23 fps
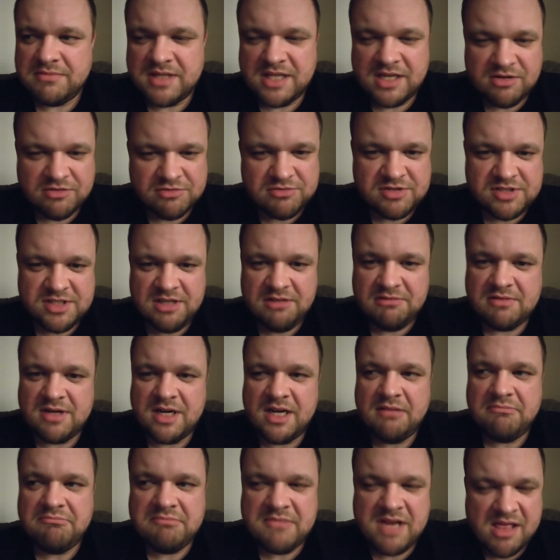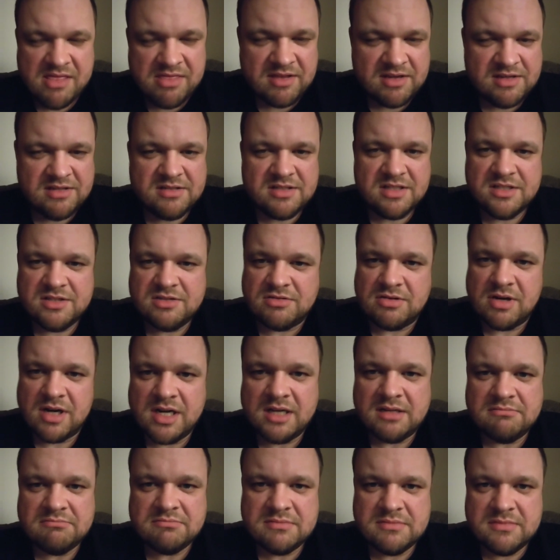They don't sit right. Nothing sits
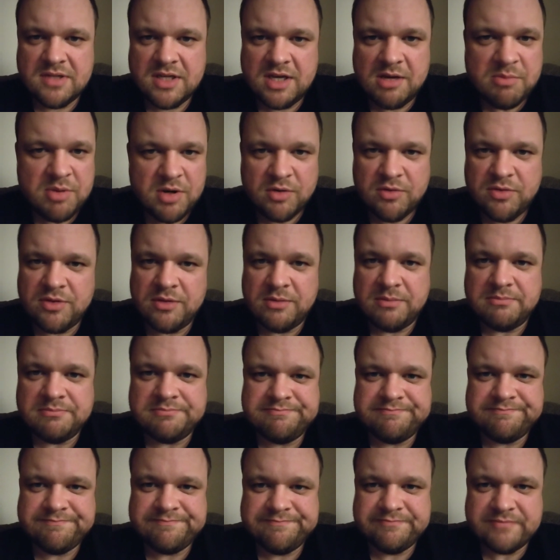right about them